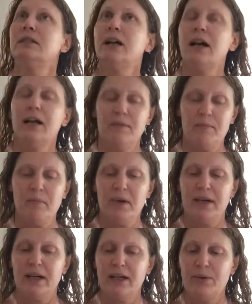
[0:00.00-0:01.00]
But
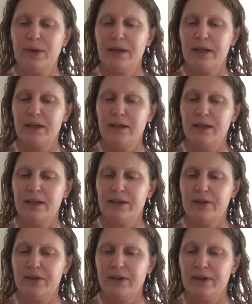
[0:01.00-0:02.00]
anyway, yeah,
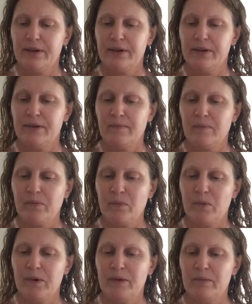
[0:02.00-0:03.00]
so
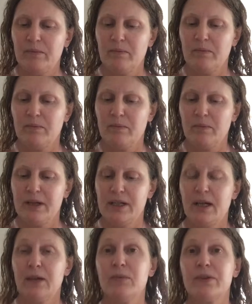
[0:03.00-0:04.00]
when my
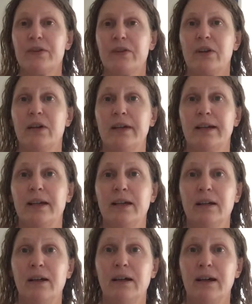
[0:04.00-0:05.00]
dad was dying,
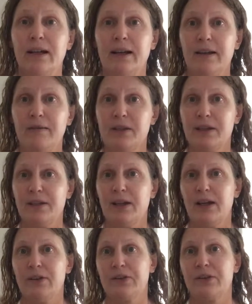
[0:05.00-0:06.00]
I left his
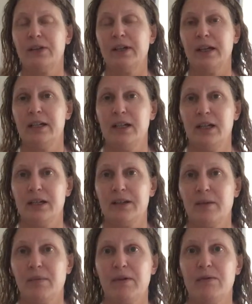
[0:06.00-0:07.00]
house because I had to get
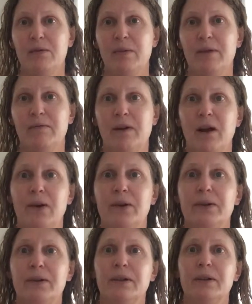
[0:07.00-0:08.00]
something for my
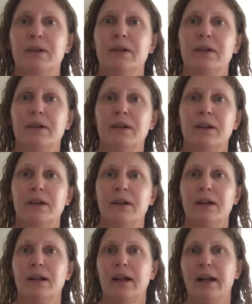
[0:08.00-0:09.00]
phone
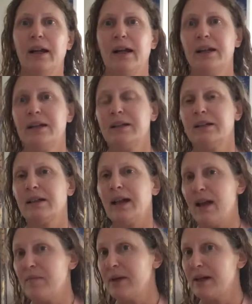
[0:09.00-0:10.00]
and
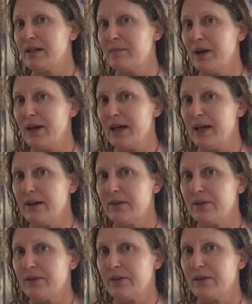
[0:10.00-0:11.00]
came back to my
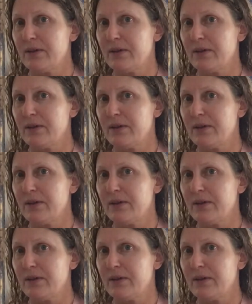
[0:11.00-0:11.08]
house.